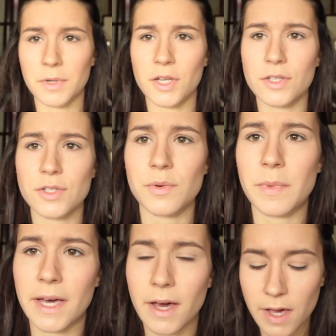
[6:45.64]
I'm gonna do
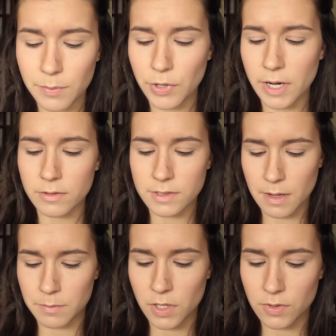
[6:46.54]
my eyebrows.
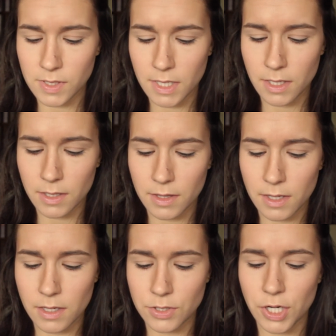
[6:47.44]
I'm using
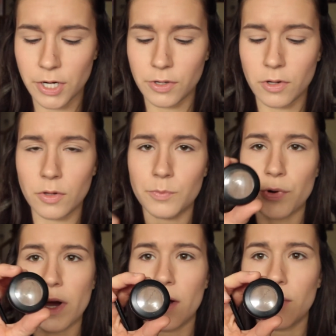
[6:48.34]
the Charcoal
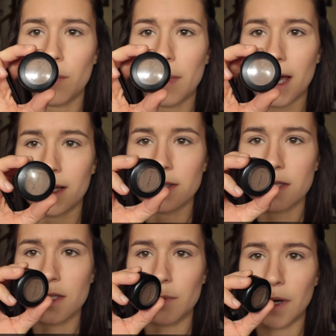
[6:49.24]
Brown
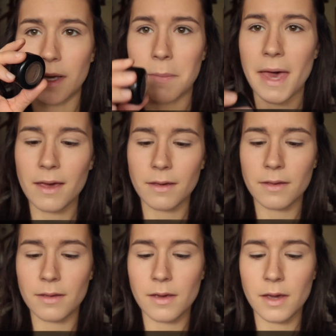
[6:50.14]
Matte by
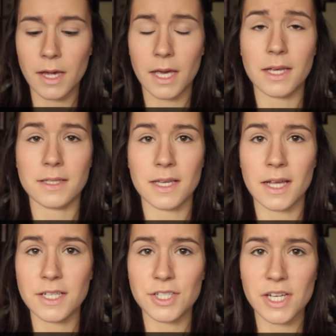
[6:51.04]
MAC. It is an
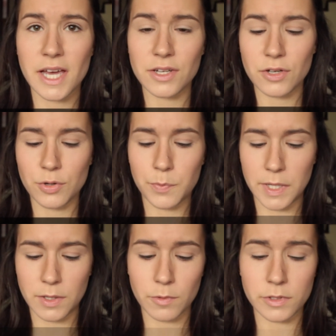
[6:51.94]
eyeshadow,
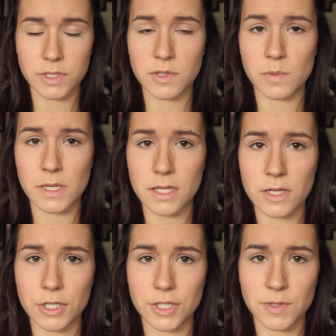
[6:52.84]
but it works
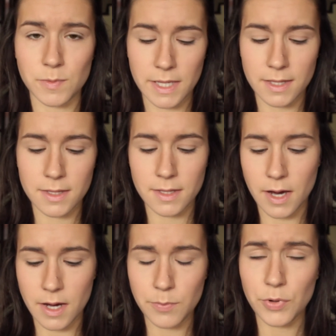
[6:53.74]
wonders with
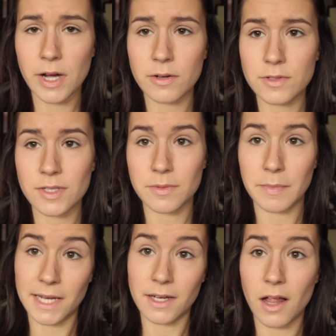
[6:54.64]
eyebrows,
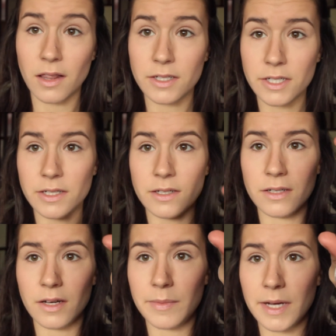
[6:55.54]
my color of